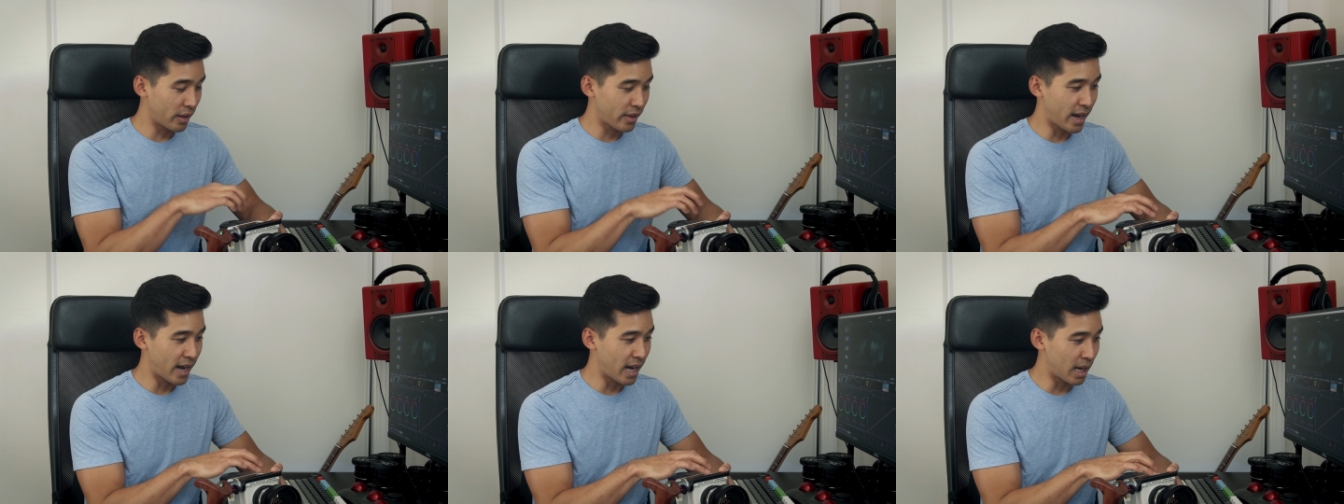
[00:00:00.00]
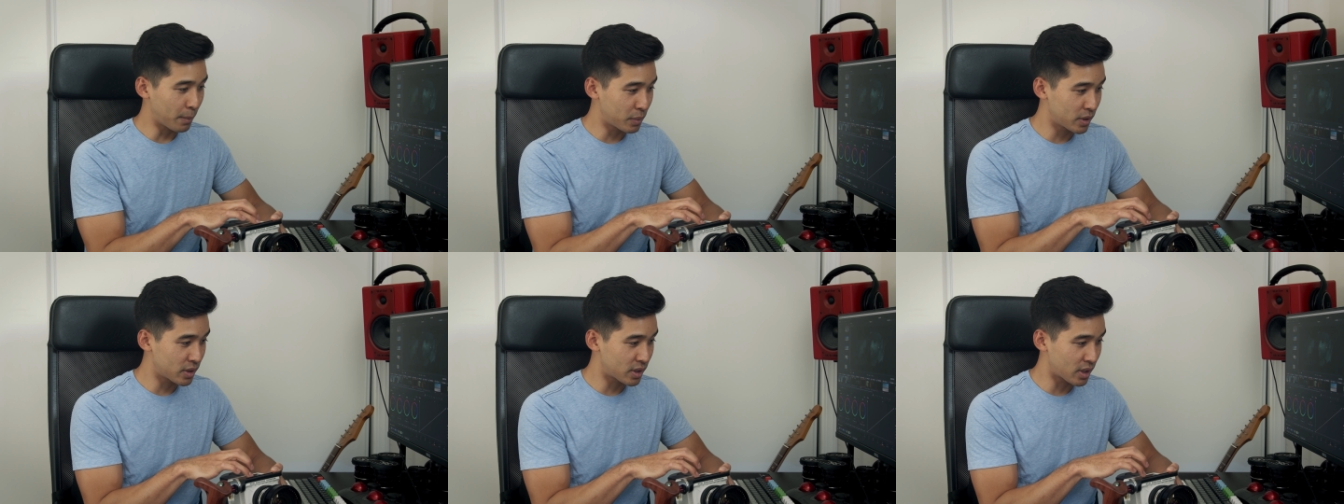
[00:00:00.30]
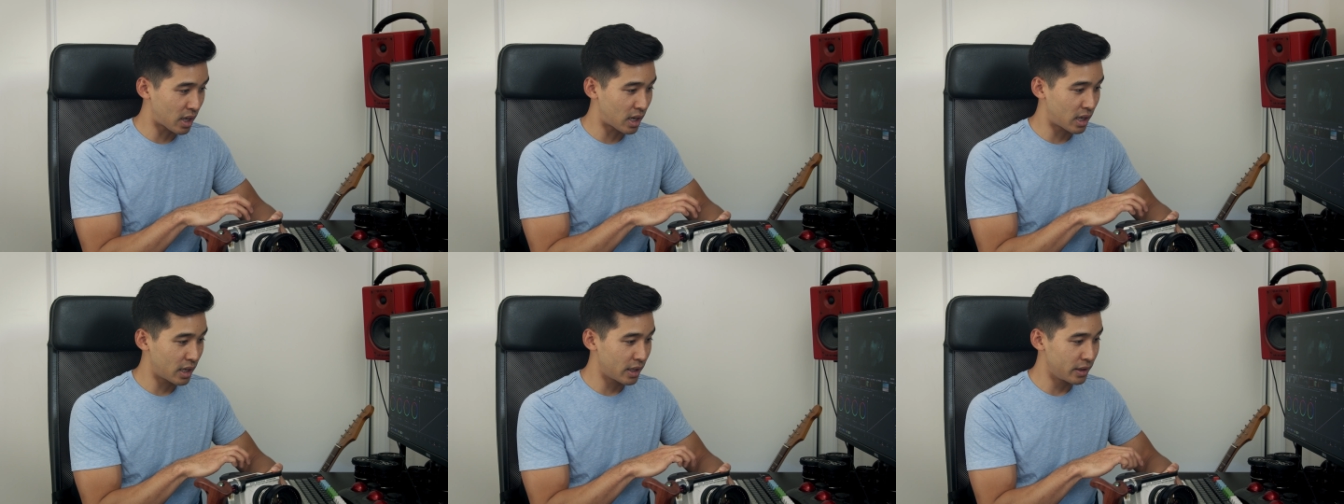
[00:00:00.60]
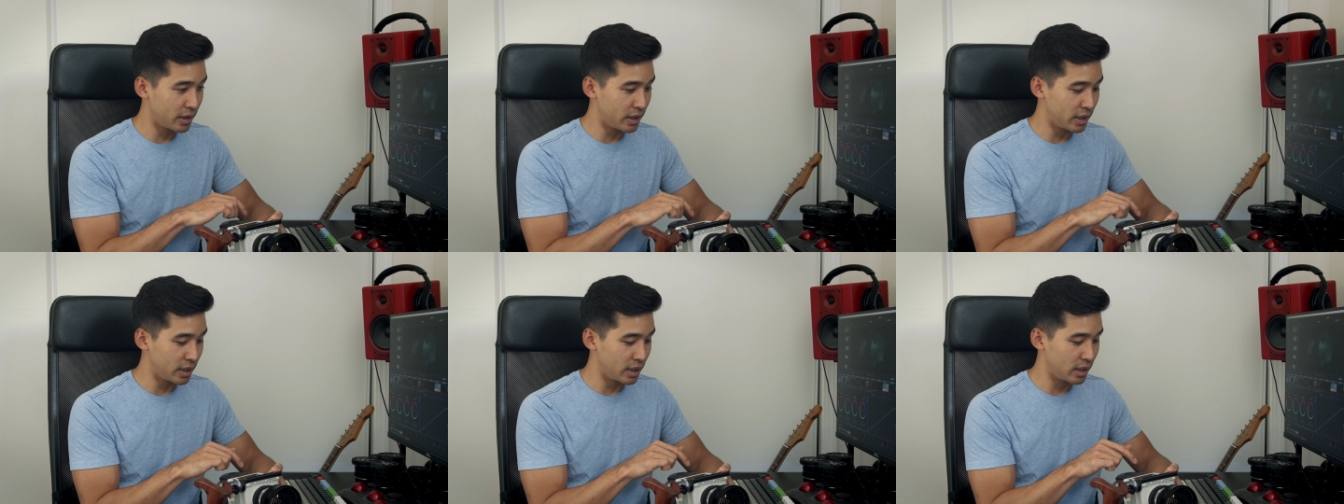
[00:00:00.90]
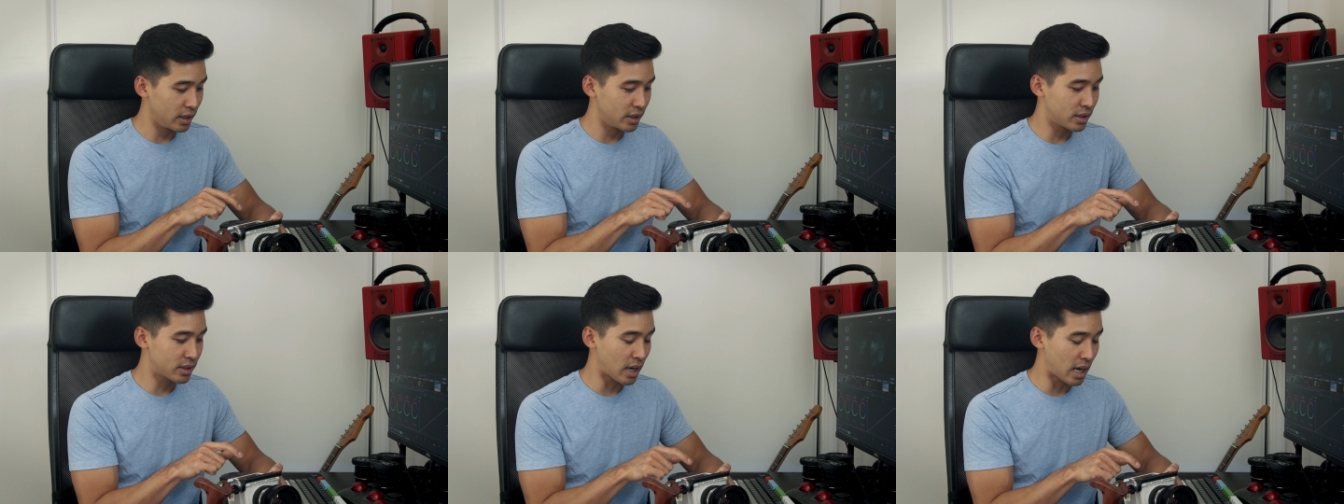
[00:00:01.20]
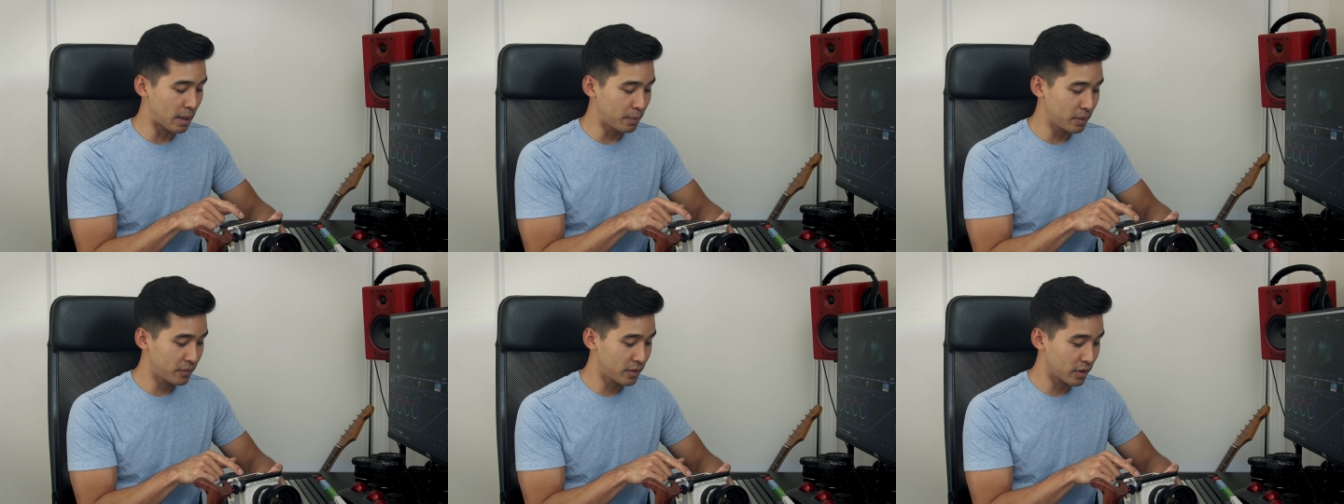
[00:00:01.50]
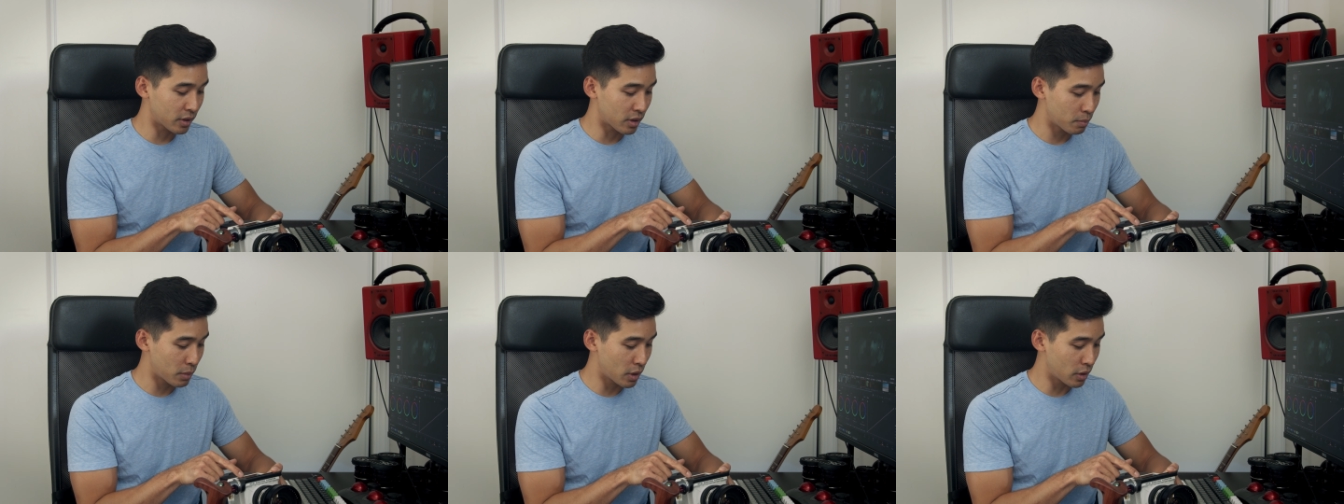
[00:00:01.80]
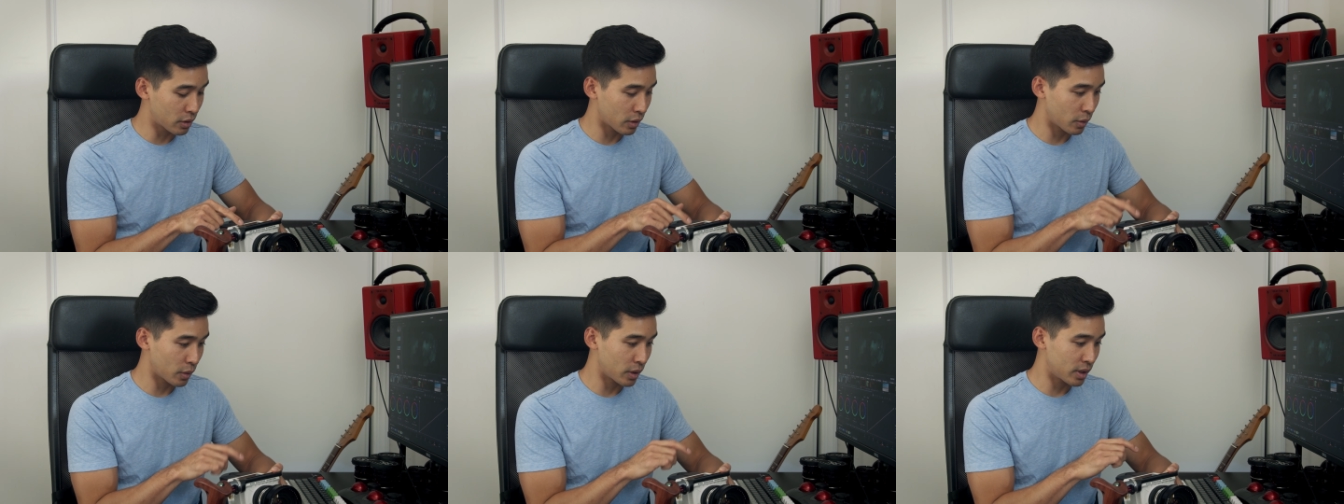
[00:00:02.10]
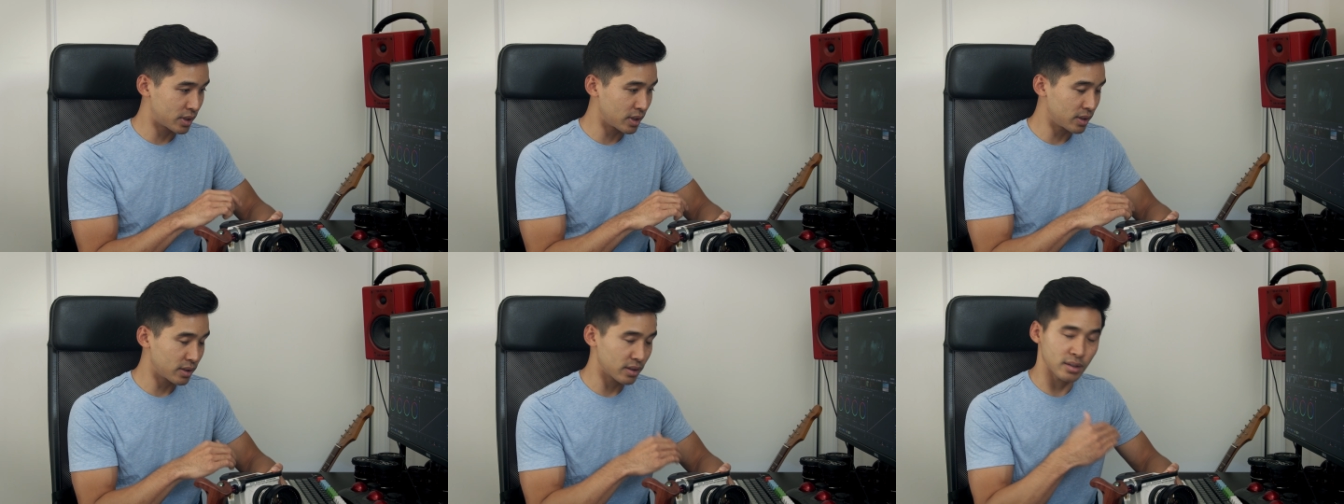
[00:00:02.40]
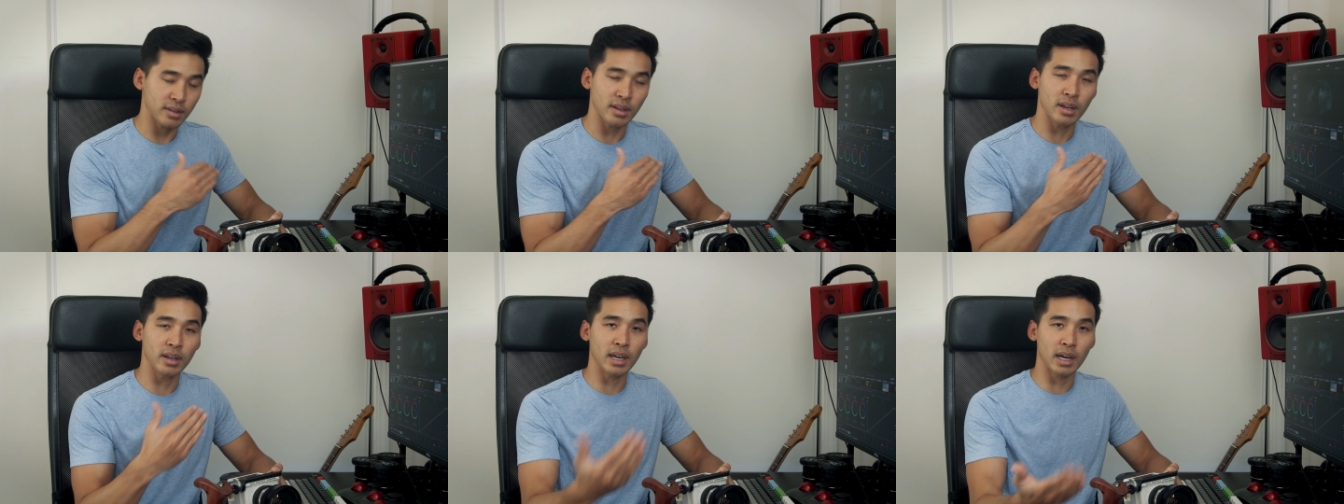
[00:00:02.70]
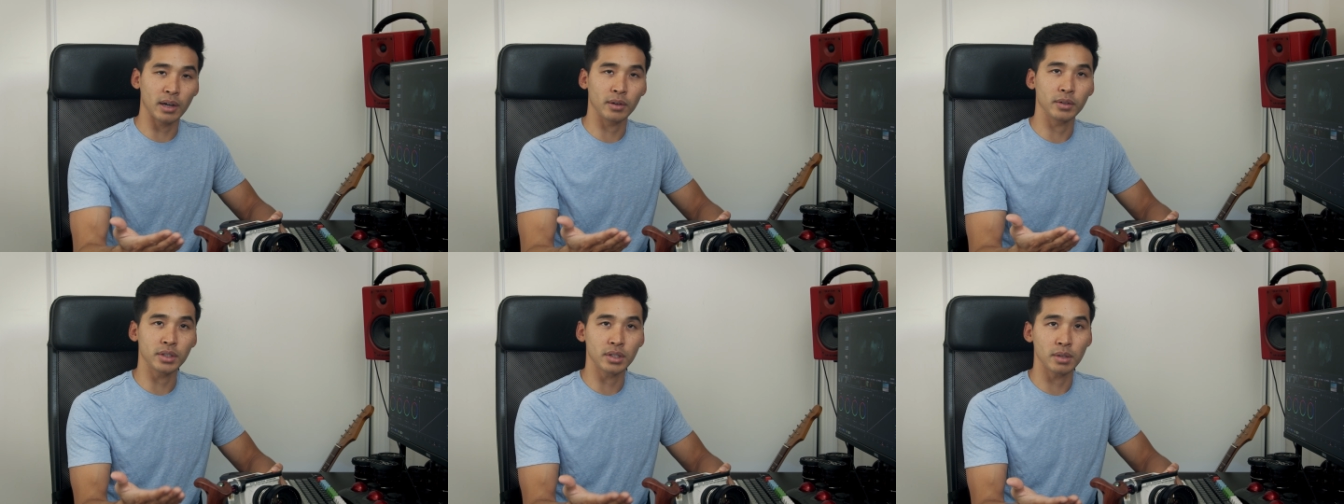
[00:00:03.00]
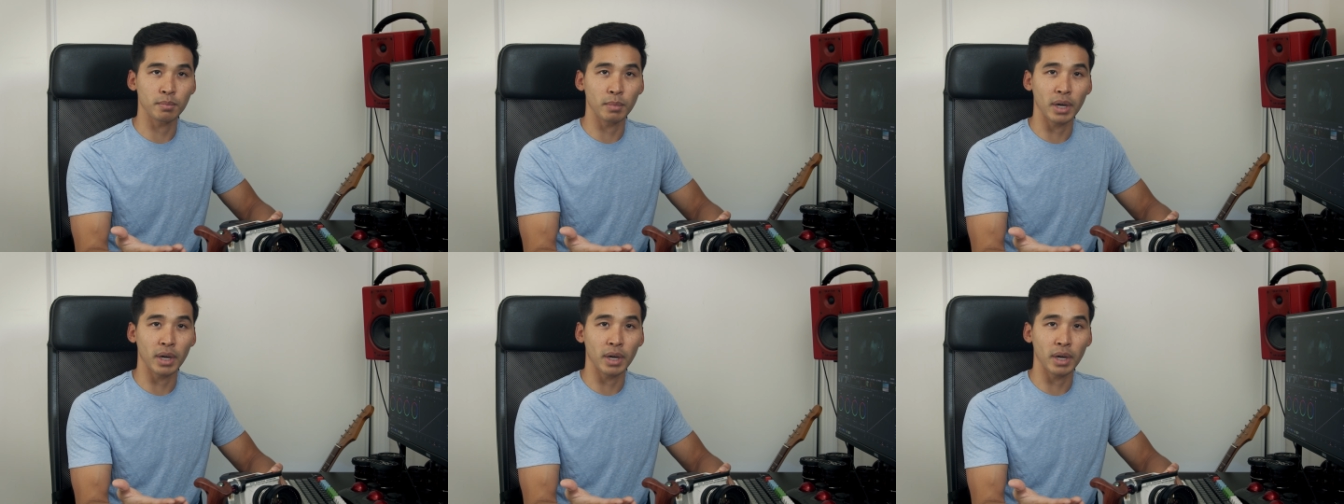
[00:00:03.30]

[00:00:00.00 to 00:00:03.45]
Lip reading: that happened on the top of the Komodo, it didn't send out to